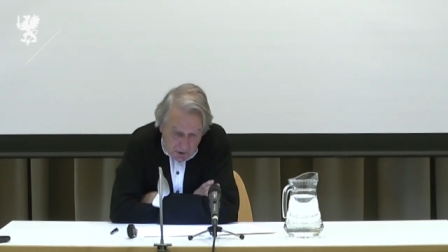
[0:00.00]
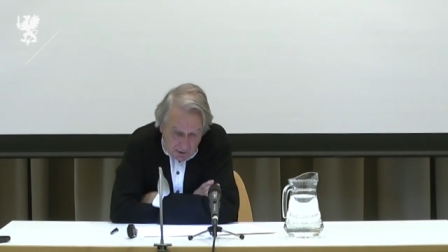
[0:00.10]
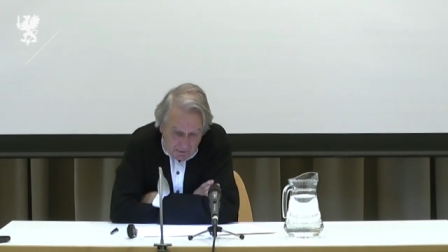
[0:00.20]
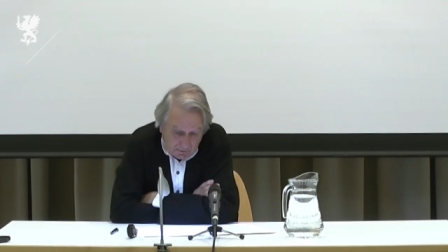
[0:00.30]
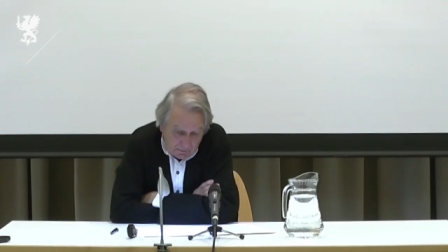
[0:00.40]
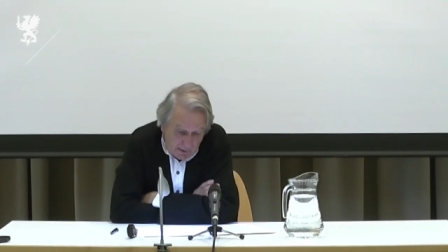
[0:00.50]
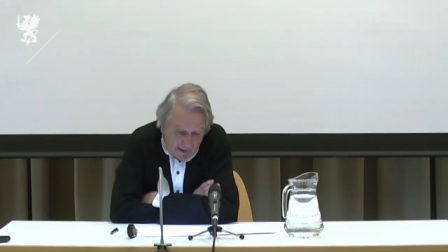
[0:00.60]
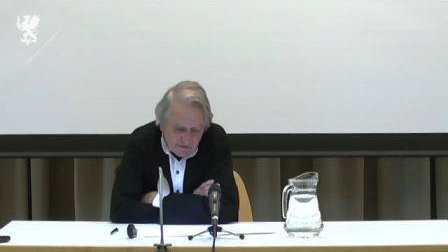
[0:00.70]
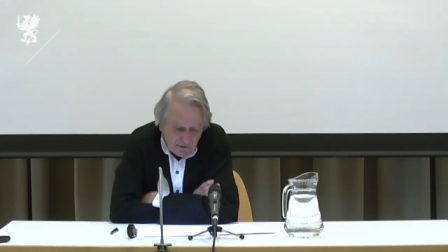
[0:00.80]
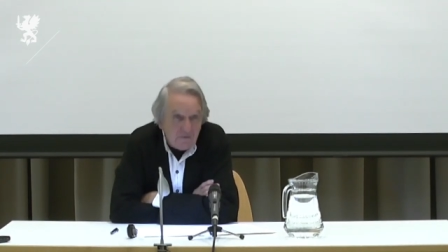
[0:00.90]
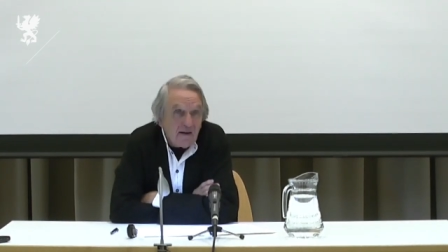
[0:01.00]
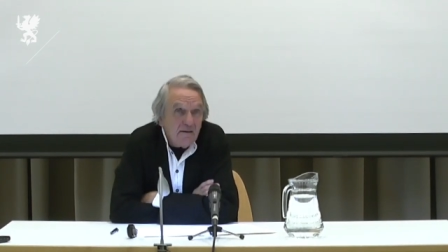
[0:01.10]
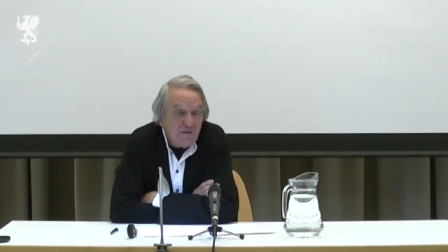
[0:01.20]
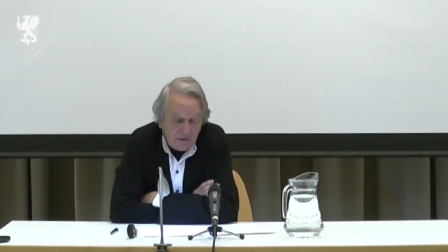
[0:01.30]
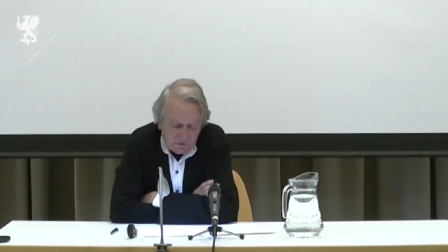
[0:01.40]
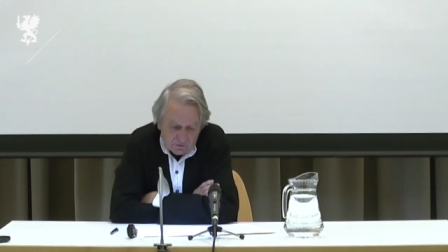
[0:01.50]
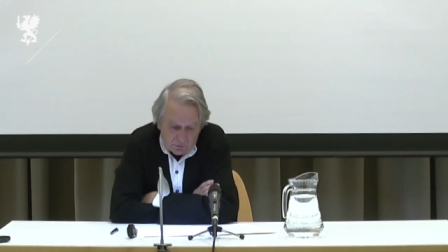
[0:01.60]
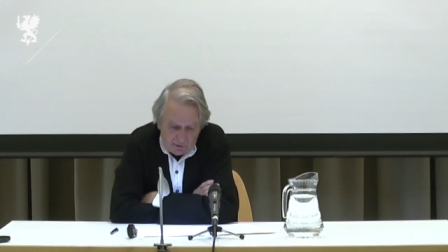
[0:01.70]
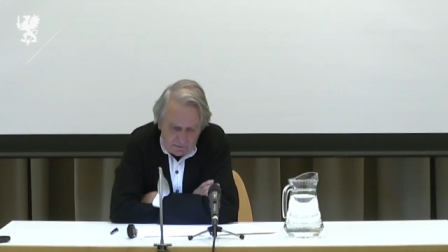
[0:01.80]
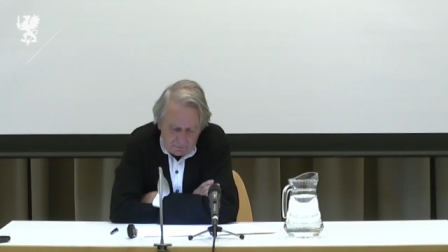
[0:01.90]
In
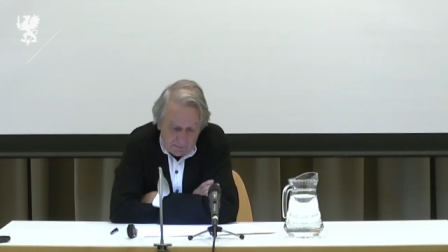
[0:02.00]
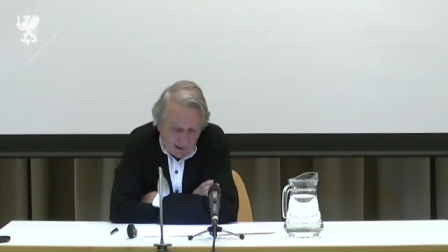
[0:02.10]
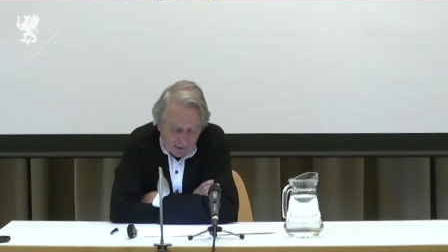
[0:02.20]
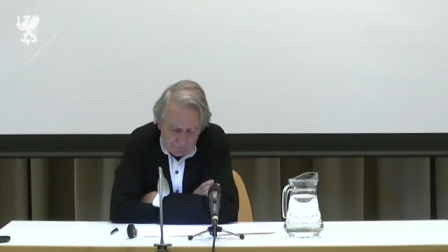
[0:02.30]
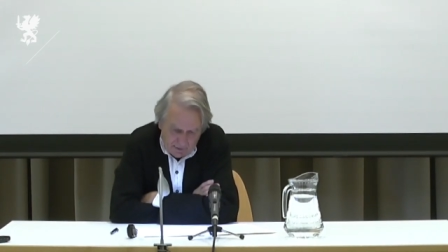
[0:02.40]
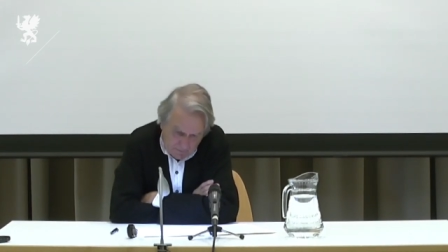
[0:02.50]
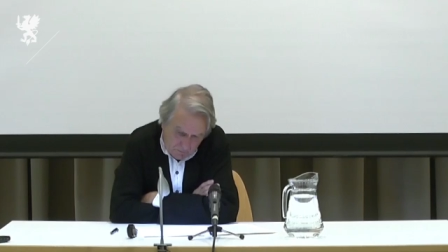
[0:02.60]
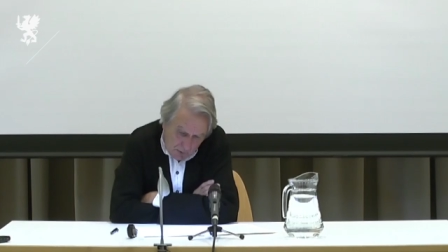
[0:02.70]
1893, Mallarmé